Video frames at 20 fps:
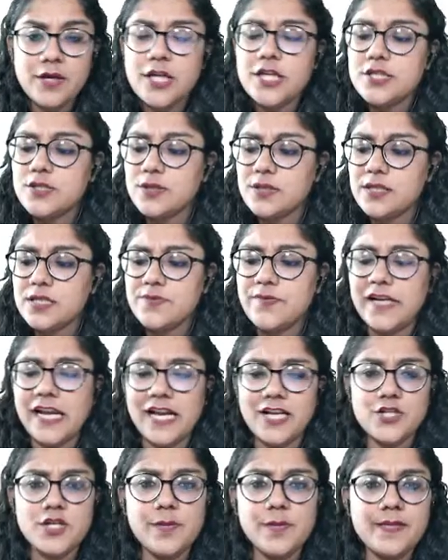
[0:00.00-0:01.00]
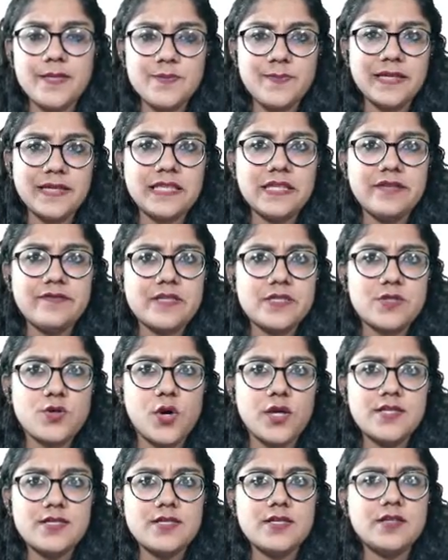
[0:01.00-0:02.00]
So this financial perspective is
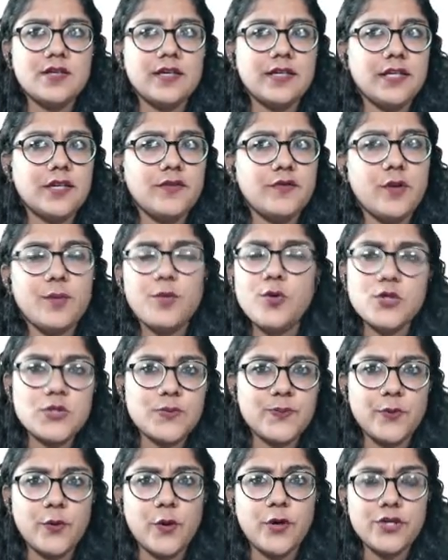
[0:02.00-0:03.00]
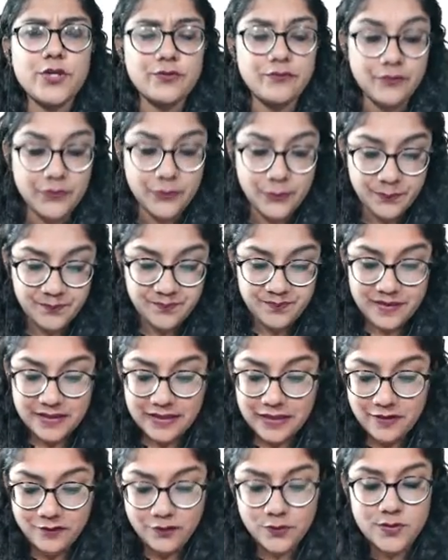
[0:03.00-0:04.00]
concentrated from whose point of view?
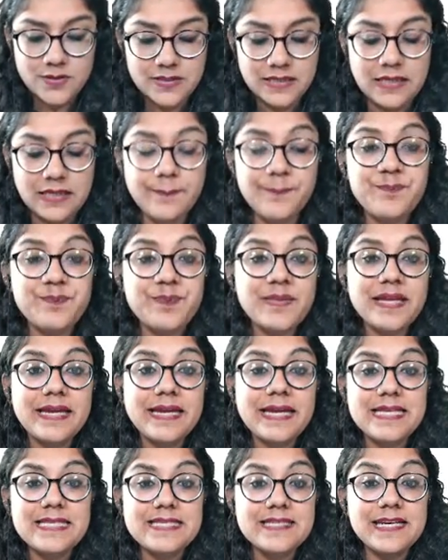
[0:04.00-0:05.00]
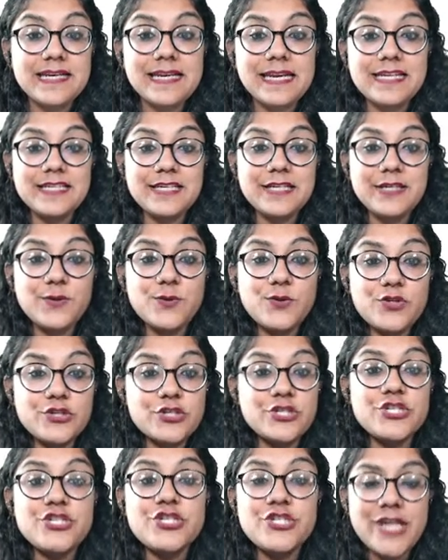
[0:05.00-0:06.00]
If you see, it's related to
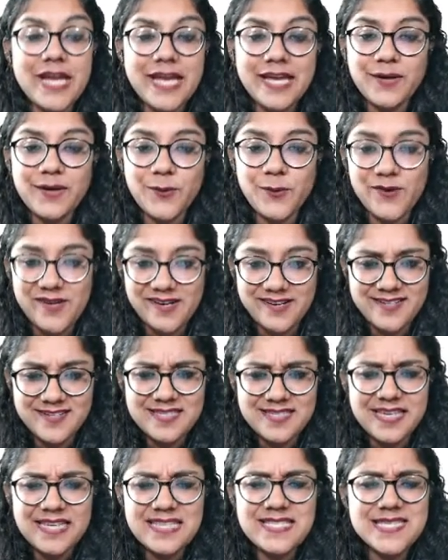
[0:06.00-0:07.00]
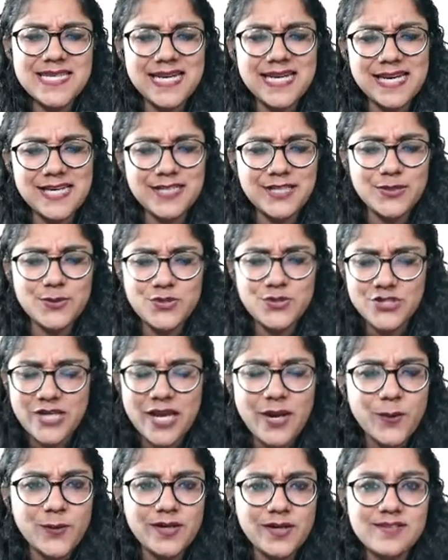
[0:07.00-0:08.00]
shareholders. It's related to
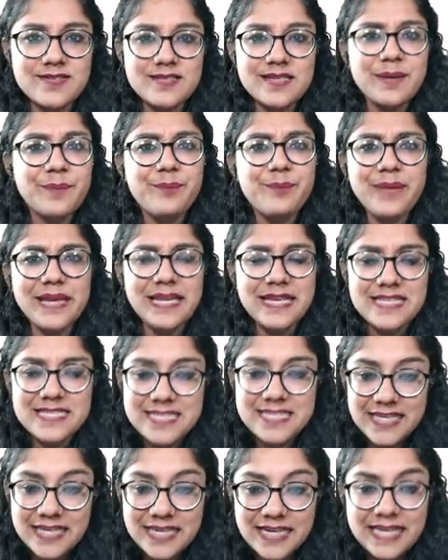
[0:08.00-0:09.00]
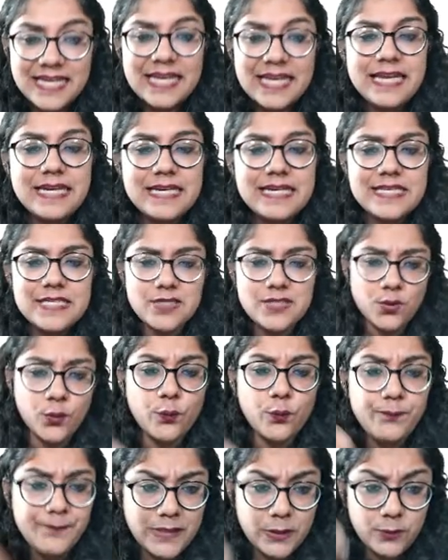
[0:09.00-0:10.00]
shareholders. Means it
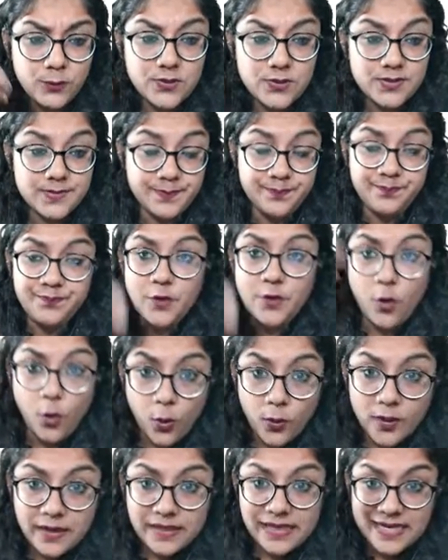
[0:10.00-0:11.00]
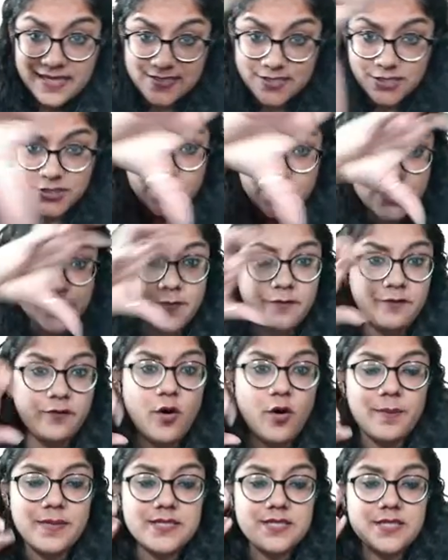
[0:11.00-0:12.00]
views organization's
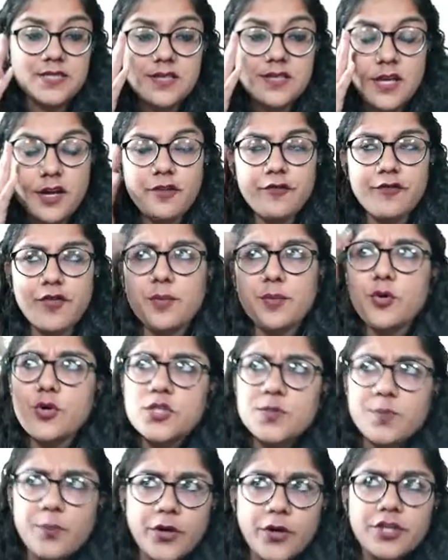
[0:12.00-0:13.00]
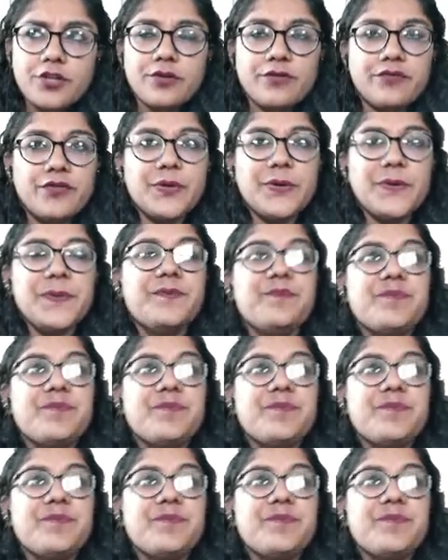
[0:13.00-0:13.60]
performances from whose point of view?